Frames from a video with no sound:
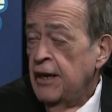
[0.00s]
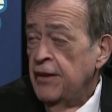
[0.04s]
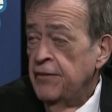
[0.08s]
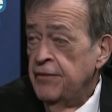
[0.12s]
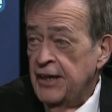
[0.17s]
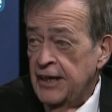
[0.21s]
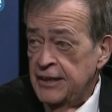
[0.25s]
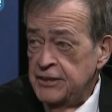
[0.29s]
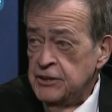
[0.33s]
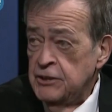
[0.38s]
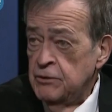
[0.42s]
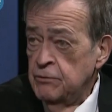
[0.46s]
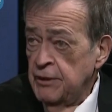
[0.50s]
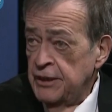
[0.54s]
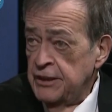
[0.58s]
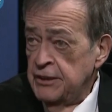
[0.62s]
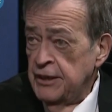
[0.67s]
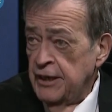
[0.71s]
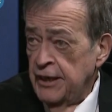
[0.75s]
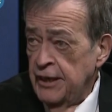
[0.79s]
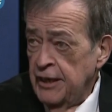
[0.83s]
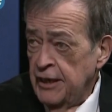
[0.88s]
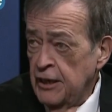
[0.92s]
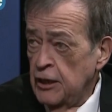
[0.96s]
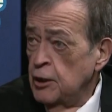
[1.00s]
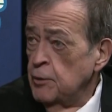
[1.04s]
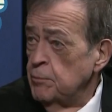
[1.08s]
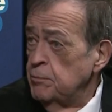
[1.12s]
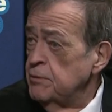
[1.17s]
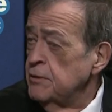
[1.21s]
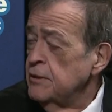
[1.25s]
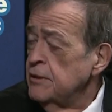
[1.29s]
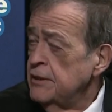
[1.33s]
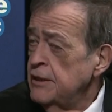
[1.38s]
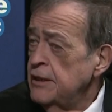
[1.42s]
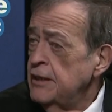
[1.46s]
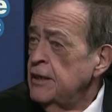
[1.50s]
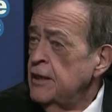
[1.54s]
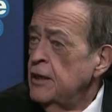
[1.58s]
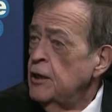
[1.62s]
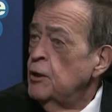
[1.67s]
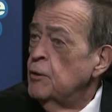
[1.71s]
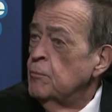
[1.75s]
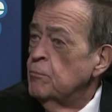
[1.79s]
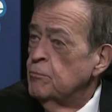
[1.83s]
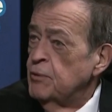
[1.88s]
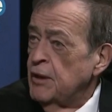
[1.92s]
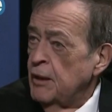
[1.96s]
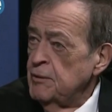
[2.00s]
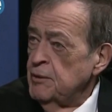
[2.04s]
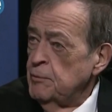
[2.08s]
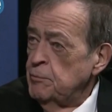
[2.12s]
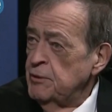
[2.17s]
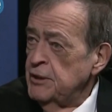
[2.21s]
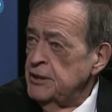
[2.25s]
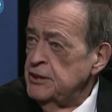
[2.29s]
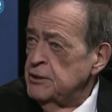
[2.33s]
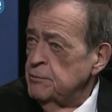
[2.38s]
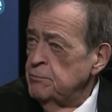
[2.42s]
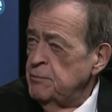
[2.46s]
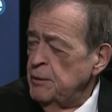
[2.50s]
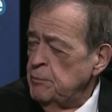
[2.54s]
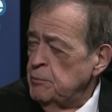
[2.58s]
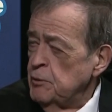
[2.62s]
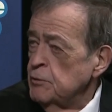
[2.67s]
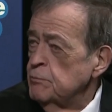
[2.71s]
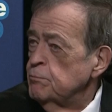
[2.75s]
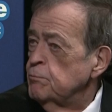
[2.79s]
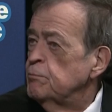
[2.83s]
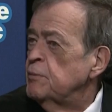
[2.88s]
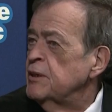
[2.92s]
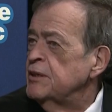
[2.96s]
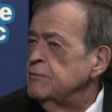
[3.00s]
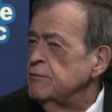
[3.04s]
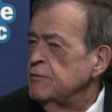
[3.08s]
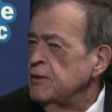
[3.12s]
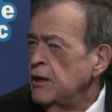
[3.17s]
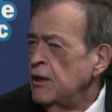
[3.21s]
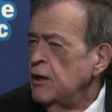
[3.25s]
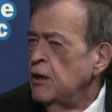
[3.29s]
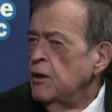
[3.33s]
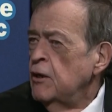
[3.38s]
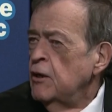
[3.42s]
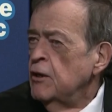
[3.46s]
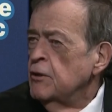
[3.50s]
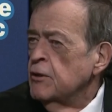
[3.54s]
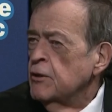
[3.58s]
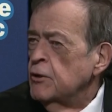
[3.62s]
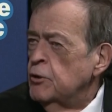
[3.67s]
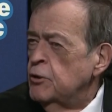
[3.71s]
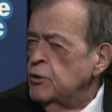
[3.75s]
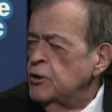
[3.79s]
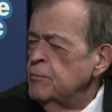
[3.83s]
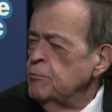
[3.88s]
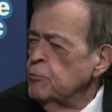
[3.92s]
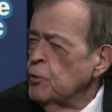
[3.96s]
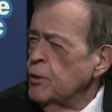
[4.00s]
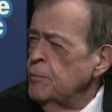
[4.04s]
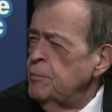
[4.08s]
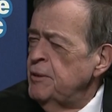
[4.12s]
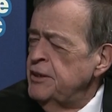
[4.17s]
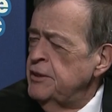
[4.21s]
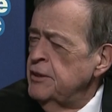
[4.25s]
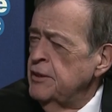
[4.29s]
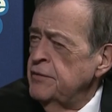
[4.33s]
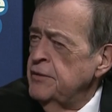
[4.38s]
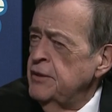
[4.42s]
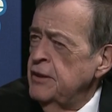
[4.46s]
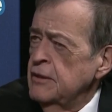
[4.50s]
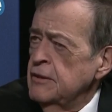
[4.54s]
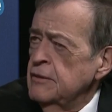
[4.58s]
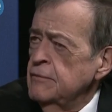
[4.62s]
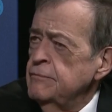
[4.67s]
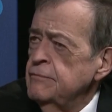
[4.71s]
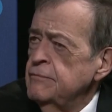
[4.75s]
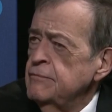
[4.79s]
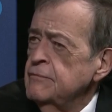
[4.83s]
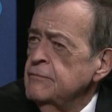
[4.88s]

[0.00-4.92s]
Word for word: That's going to help probably bring some people, but could more be done there?